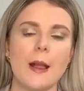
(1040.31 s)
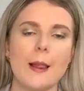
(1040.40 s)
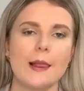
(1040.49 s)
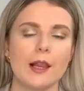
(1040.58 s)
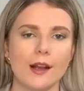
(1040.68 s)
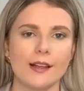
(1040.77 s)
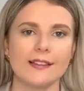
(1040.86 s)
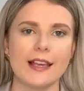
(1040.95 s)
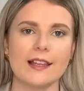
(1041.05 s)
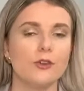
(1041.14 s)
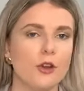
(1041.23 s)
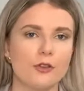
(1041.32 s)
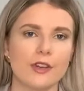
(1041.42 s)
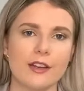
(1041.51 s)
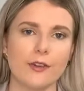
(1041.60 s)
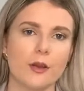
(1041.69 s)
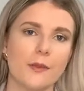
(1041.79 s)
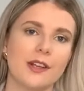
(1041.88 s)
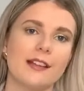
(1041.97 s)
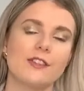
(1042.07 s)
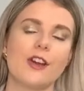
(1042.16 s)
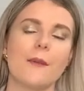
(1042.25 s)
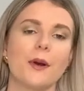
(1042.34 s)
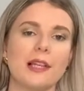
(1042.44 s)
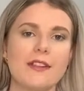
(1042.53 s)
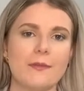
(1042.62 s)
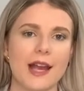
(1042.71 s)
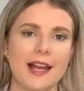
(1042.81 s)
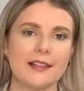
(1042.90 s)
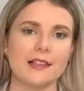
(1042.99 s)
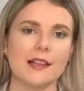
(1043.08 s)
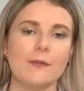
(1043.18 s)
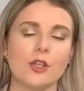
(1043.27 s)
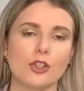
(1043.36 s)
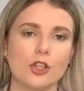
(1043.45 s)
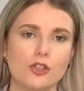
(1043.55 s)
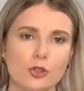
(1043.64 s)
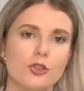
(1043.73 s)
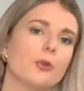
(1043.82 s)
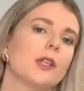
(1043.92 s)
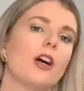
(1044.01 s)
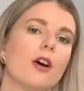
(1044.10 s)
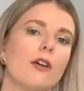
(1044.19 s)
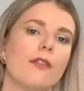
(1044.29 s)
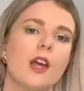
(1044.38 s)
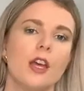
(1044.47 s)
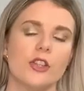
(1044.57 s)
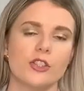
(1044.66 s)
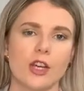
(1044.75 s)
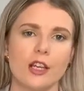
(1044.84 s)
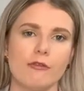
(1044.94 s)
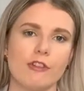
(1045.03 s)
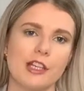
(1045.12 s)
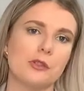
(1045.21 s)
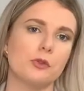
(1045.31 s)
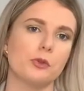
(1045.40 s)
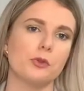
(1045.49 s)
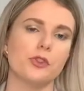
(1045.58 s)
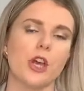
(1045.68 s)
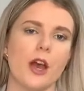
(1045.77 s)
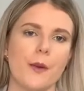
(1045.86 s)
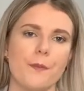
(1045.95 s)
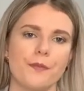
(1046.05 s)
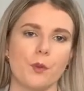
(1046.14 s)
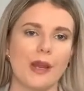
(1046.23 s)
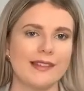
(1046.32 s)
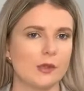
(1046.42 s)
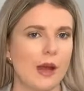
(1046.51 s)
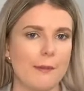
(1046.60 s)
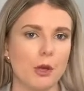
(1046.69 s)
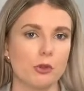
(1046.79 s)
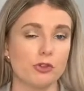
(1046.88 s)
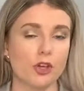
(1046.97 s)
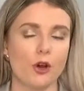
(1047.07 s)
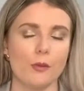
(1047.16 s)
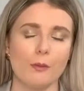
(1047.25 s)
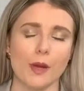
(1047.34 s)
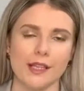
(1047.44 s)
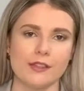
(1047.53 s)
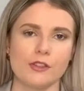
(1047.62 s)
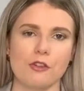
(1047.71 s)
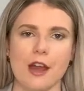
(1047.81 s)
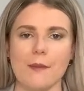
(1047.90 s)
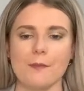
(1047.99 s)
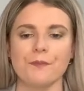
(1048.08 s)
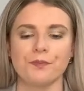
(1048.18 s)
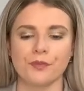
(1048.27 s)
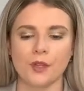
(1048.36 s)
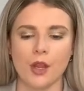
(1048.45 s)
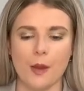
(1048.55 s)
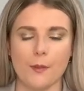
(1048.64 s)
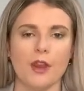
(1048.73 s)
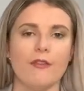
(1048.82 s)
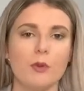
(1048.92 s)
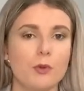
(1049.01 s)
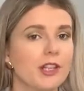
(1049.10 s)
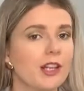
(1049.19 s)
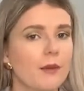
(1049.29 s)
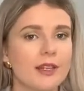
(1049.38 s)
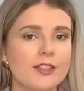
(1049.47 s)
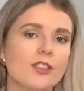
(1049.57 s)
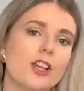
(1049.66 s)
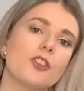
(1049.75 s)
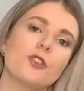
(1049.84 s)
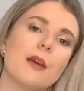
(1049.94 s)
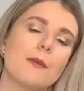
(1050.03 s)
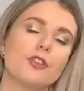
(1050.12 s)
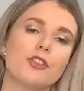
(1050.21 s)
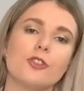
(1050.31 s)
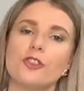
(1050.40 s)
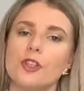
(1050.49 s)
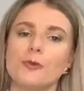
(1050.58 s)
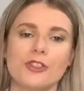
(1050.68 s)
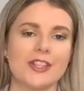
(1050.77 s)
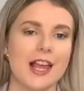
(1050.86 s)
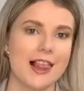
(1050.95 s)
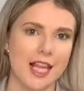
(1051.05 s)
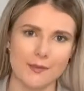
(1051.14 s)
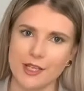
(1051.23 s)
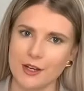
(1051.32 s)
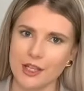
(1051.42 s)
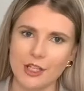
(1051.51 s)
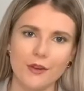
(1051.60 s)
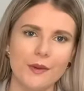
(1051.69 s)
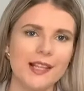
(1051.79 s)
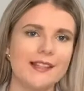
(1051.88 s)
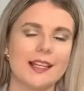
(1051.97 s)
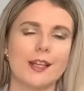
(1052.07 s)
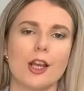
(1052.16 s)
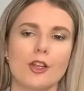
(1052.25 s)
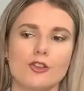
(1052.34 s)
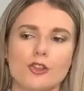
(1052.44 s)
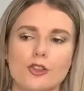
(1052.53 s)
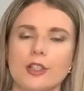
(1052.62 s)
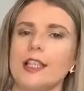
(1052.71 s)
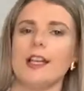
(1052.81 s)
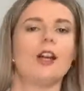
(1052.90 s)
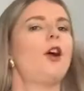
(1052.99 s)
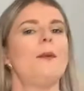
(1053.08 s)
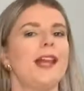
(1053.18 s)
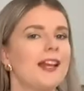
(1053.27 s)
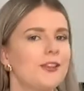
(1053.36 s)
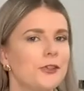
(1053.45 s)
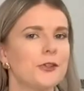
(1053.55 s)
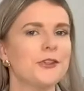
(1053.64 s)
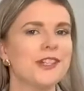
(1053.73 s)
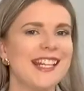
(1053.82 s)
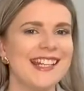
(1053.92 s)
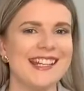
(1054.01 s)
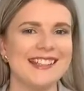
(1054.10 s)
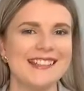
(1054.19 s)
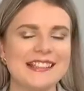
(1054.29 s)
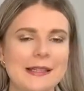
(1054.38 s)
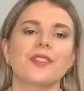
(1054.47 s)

like I said, if you don't already follow me on Instagram, I'll leave my handle in because I do do a lot of styling reels, um, ways to wear posts on my Instagram. But if you would like me to start doing them onto YouTube, just let me know in the comments and I can surely accommodate to your needs.